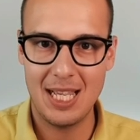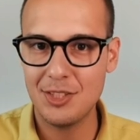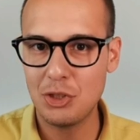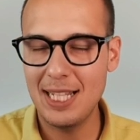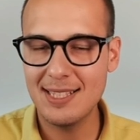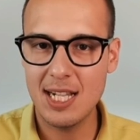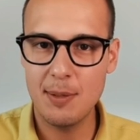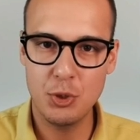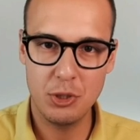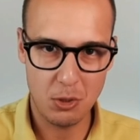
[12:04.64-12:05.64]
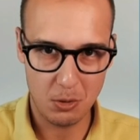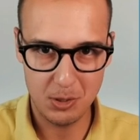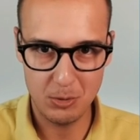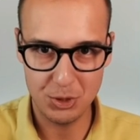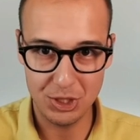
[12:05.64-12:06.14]
So let's come to a
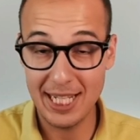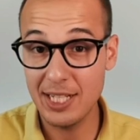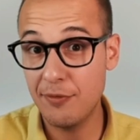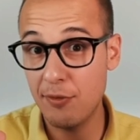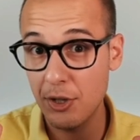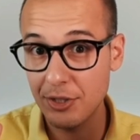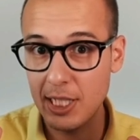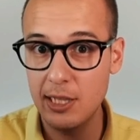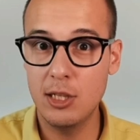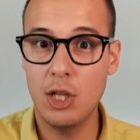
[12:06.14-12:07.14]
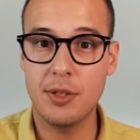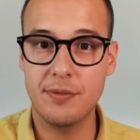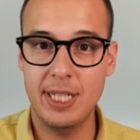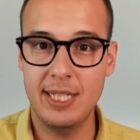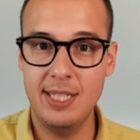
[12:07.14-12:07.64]
conclusion. And I thought a lot of
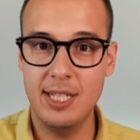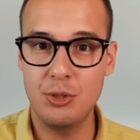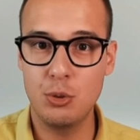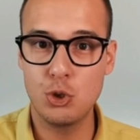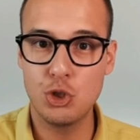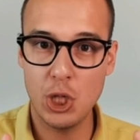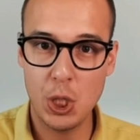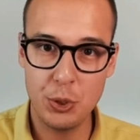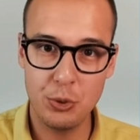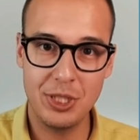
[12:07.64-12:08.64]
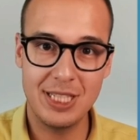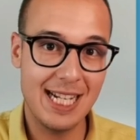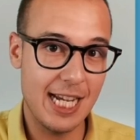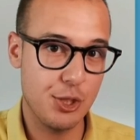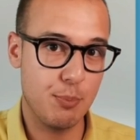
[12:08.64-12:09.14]
the idea to show you the
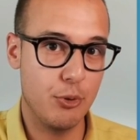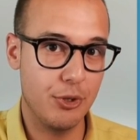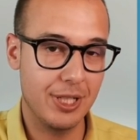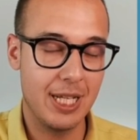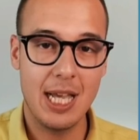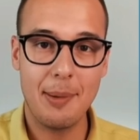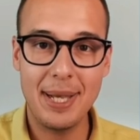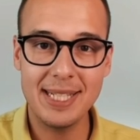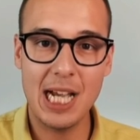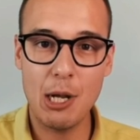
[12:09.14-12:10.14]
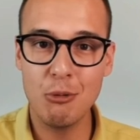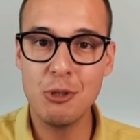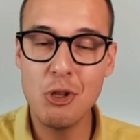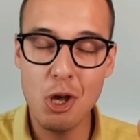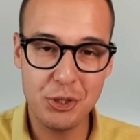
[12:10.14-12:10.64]
dashboard, but I will
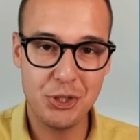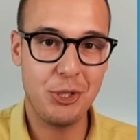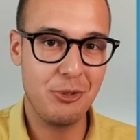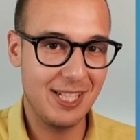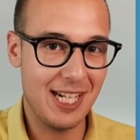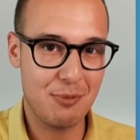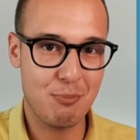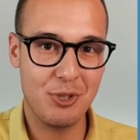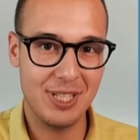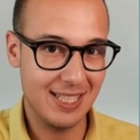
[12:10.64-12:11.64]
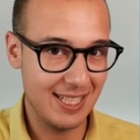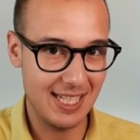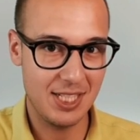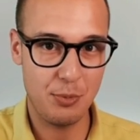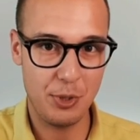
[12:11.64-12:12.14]
not show you the dashboard in
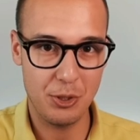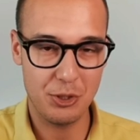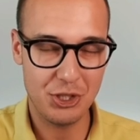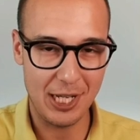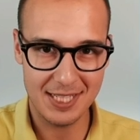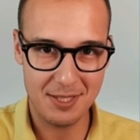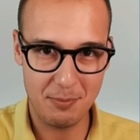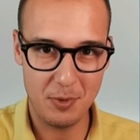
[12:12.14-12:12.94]
this video, just